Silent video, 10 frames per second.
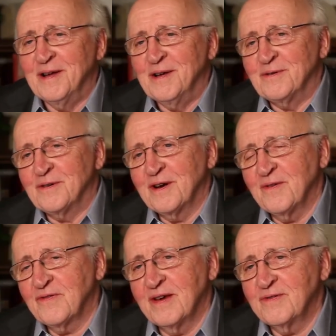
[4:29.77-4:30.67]
We're going
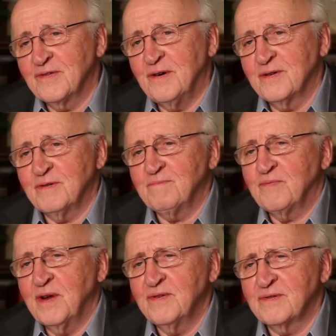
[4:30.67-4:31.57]
to sing songs of
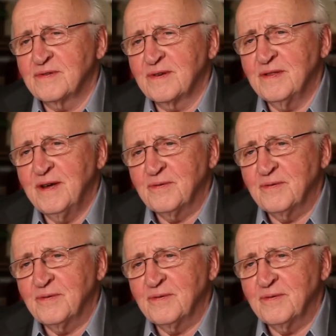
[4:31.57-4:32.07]
praises to the Lamb.